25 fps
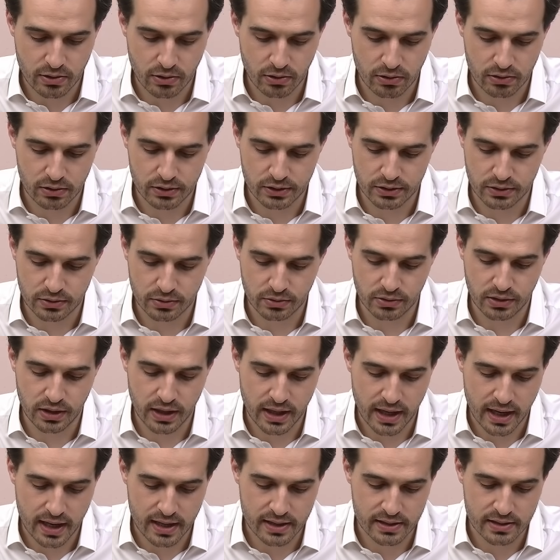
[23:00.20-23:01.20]
only to
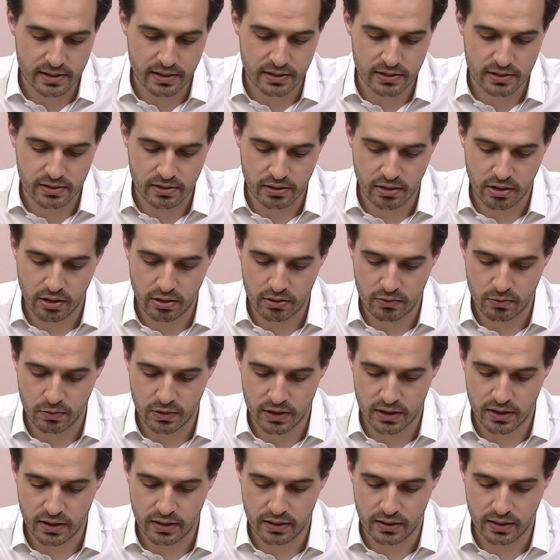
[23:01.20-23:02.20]
the assets locked
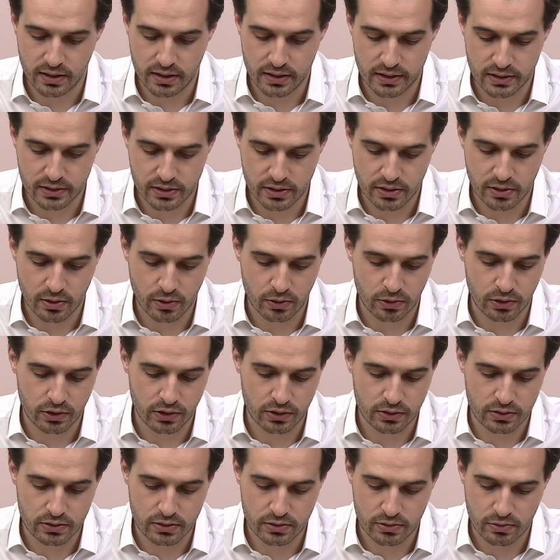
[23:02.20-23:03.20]
within the
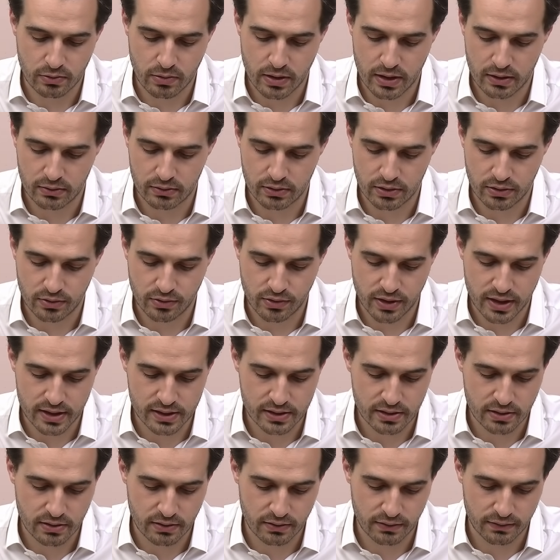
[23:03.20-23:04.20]
custodians, while the
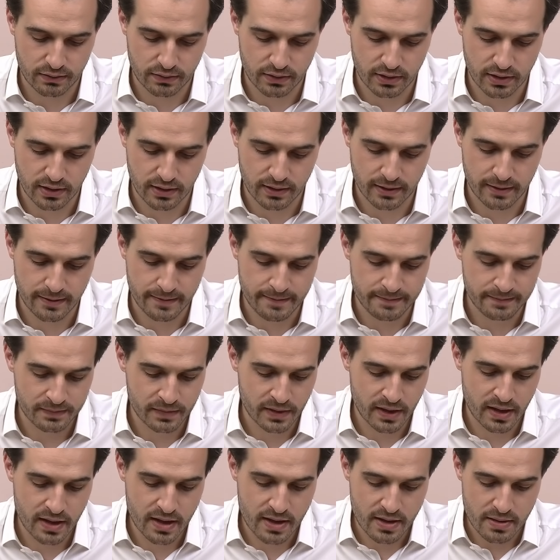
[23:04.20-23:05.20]
rest of the
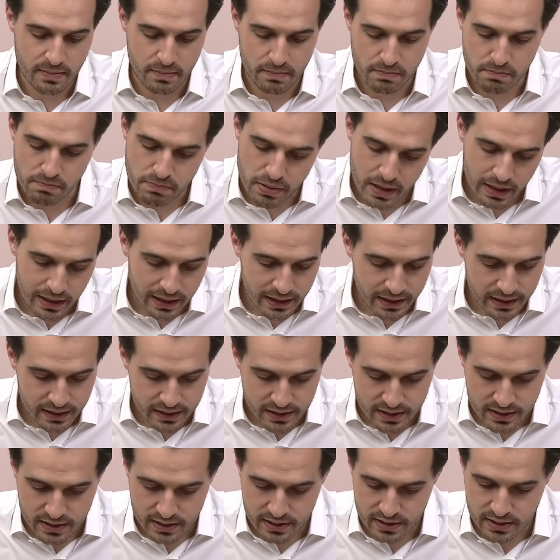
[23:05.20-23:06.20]

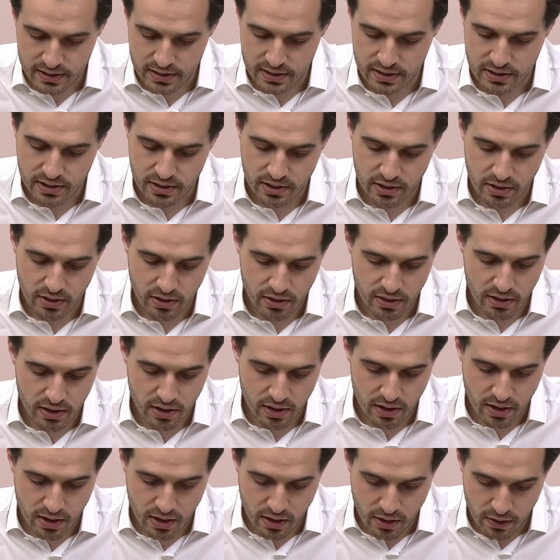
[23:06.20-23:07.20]
billions
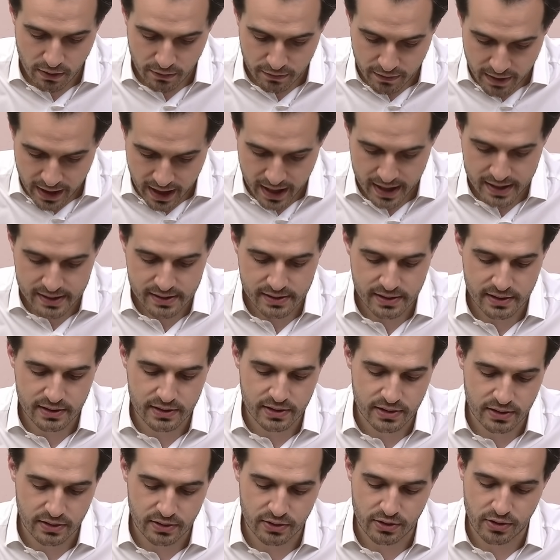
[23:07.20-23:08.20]
of
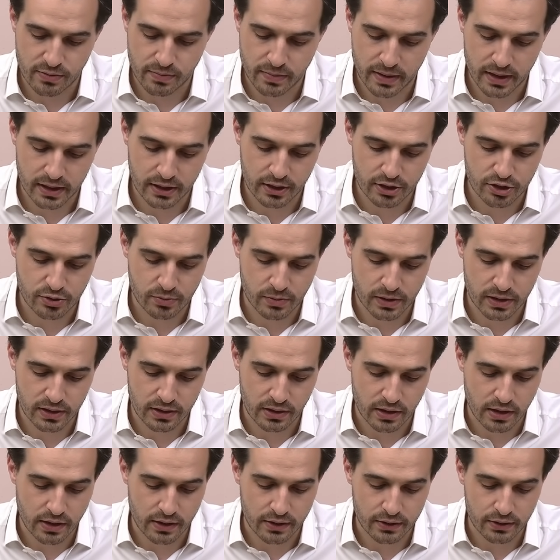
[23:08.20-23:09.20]
assets under management
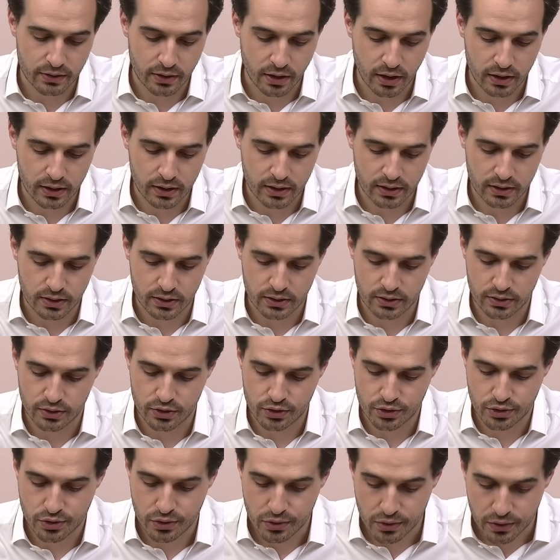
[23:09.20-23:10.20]
are not
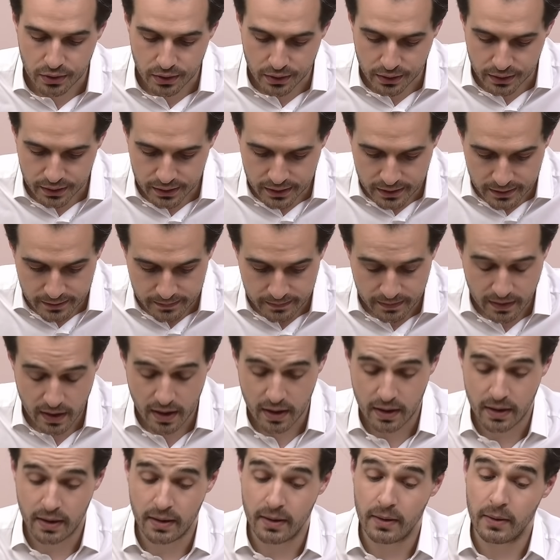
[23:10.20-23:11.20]
insured?
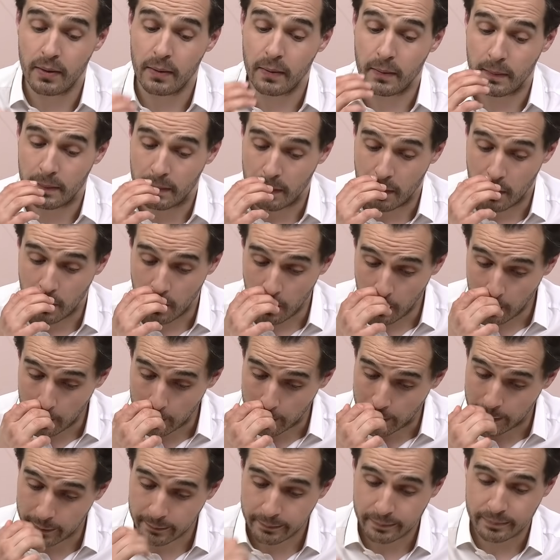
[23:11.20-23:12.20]

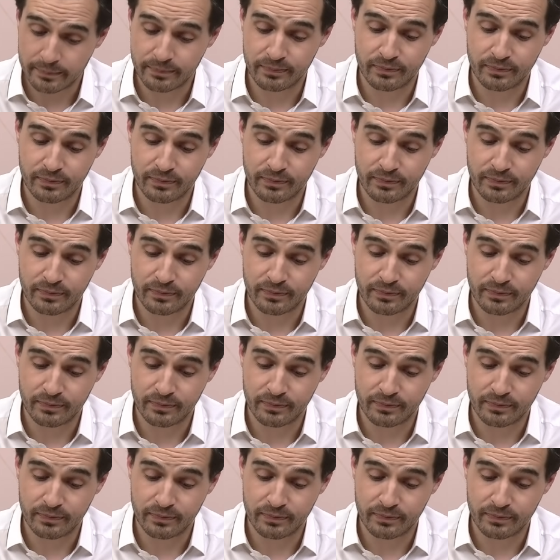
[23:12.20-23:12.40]
Okay,